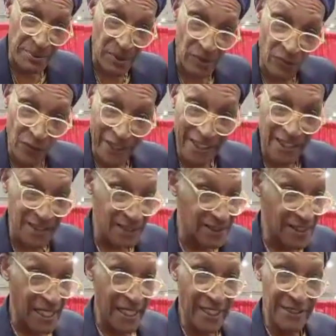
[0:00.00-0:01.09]
people that waited in
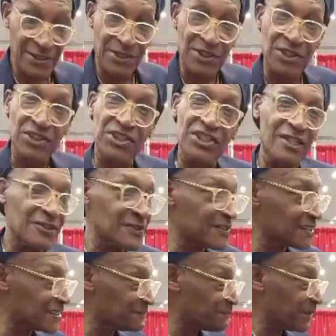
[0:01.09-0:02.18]
line just to share
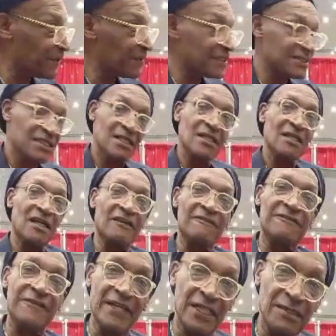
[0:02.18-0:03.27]
this experience of
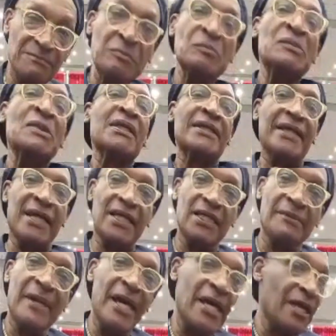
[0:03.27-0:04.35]
Venom,
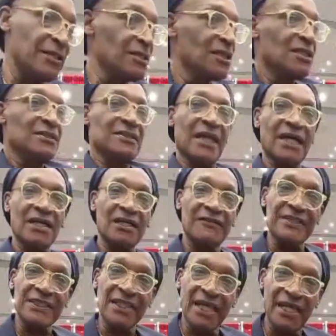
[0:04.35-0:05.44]
Candyman, Night of the
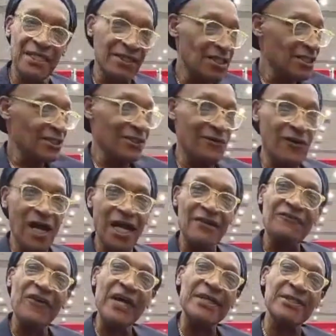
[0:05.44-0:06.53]
Living Dead, The Rock,
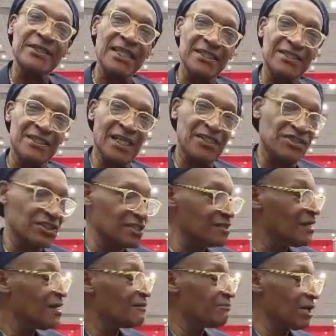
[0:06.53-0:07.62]
Final Destination.
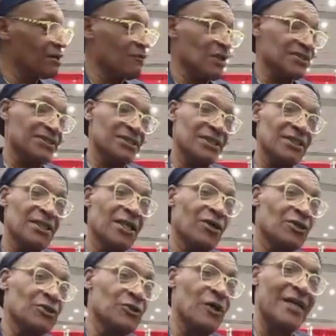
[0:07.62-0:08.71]
But I want you to know
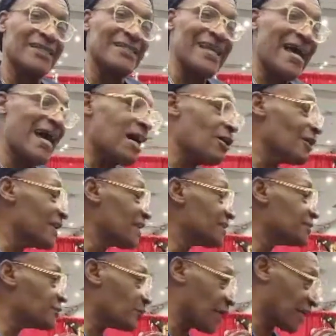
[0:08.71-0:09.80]
you are now
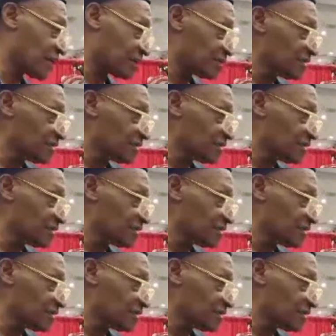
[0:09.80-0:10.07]
entering